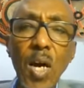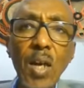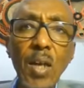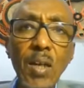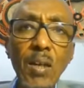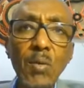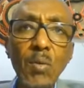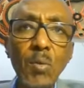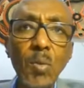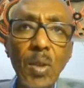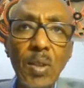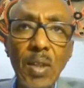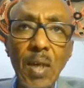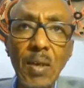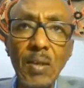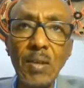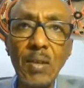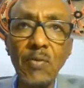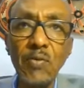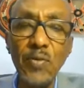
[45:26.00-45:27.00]
Well,
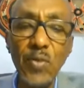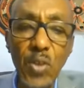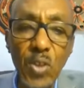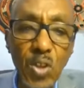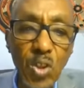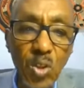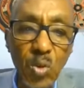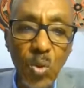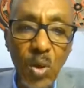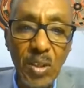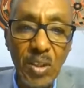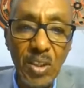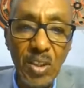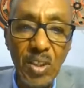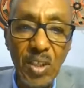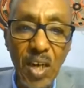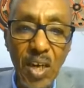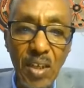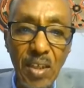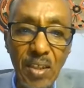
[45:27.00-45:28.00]
the first one
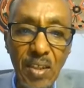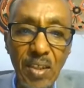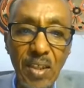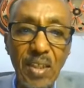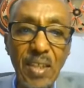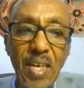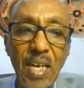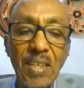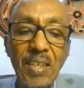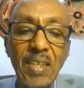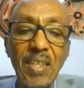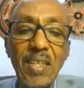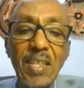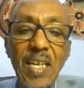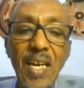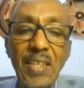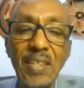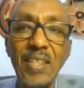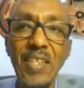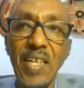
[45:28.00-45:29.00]
started in
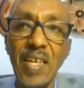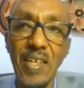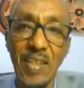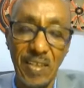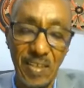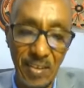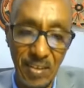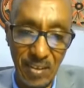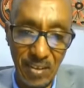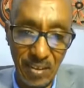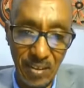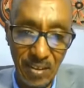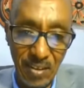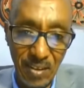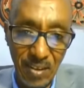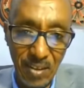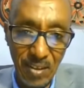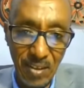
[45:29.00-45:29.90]
1998.